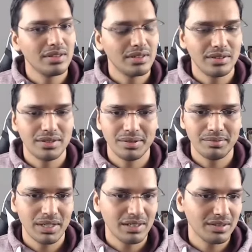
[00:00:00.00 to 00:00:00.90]

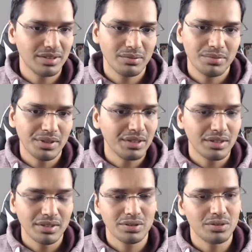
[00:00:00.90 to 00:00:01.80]
I would say,
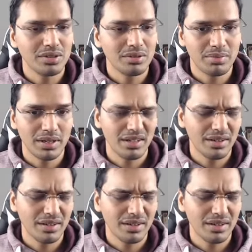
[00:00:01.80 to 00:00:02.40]
being a solid player